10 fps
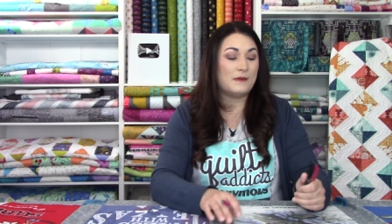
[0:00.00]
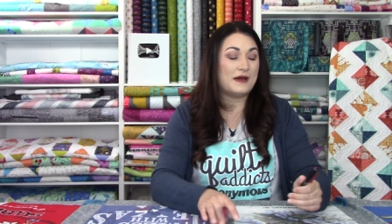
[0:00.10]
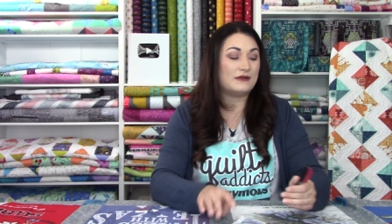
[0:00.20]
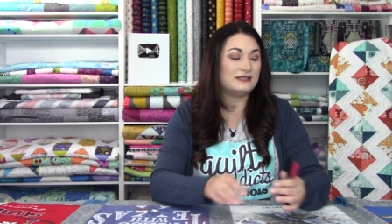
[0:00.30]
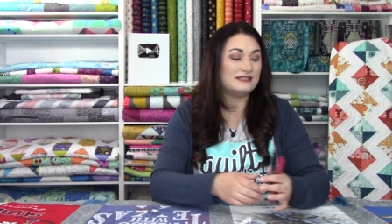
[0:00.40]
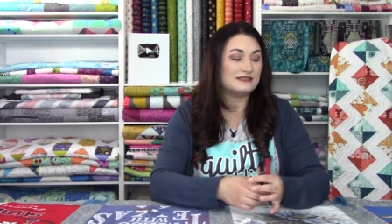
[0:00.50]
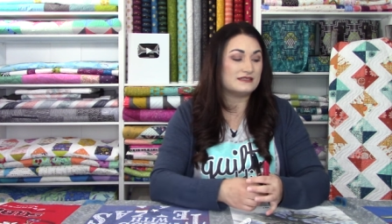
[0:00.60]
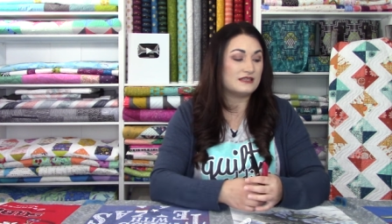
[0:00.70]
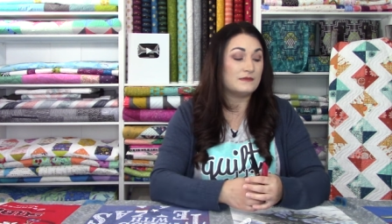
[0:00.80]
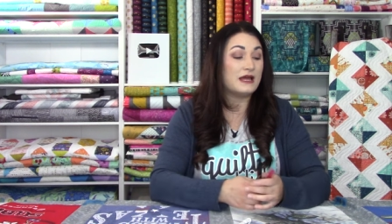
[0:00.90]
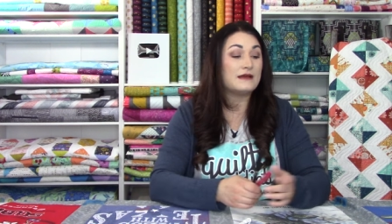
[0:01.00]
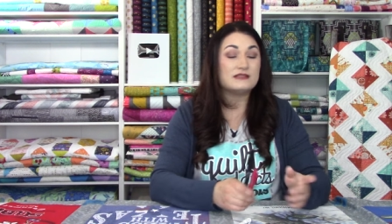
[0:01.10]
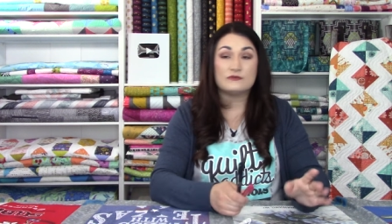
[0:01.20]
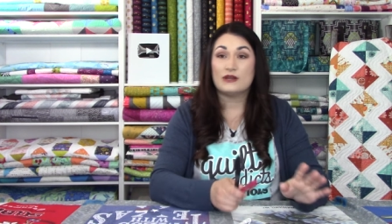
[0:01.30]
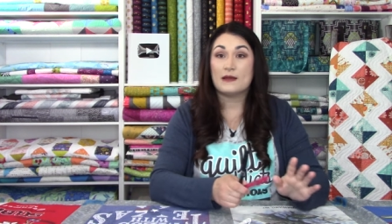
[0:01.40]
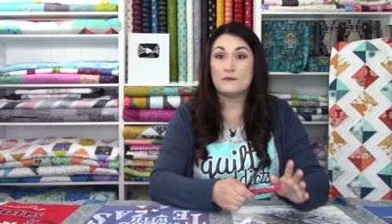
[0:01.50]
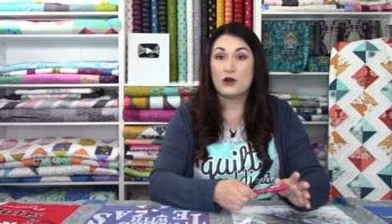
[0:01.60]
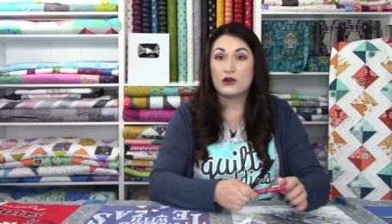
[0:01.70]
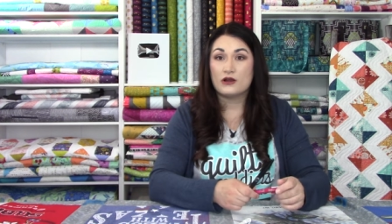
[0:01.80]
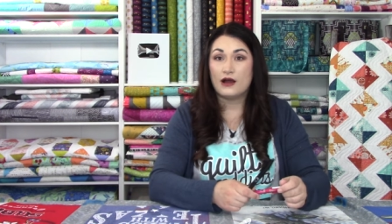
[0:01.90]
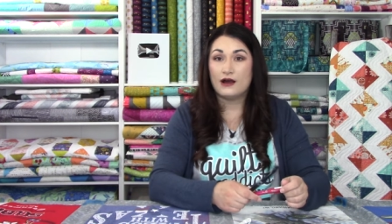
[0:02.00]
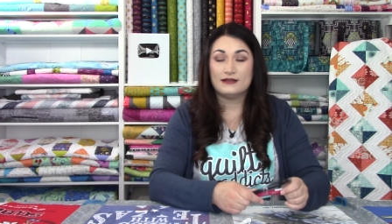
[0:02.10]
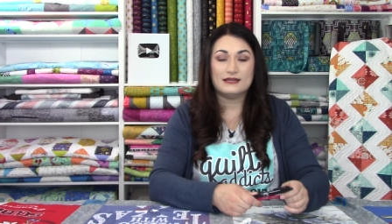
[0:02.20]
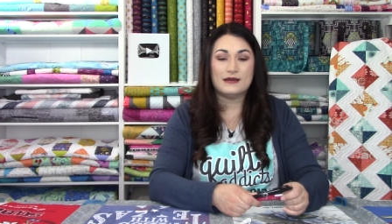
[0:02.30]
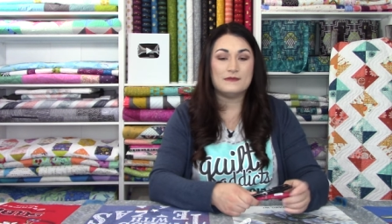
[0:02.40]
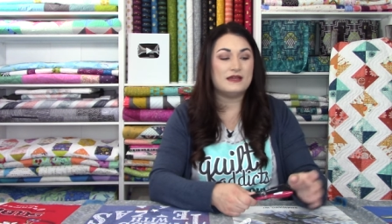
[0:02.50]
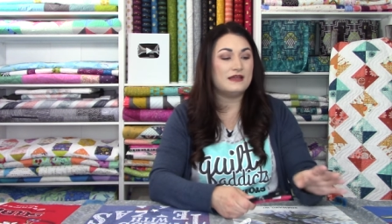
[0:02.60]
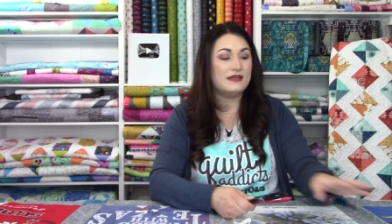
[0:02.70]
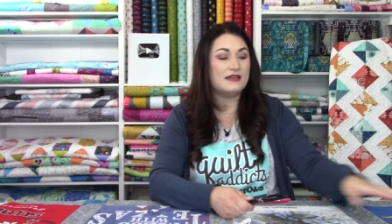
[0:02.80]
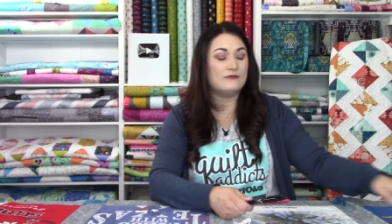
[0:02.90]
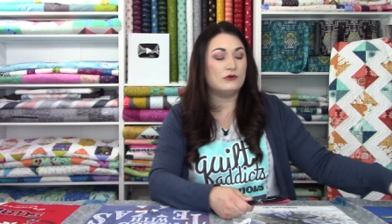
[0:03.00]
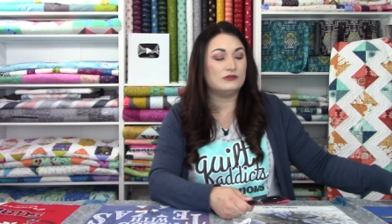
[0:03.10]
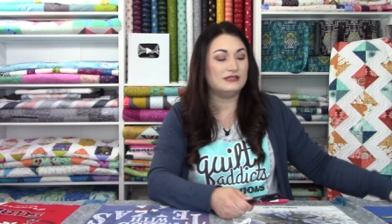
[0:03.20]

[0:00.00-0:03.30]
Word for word: about these is sometimes when I mark on them, it will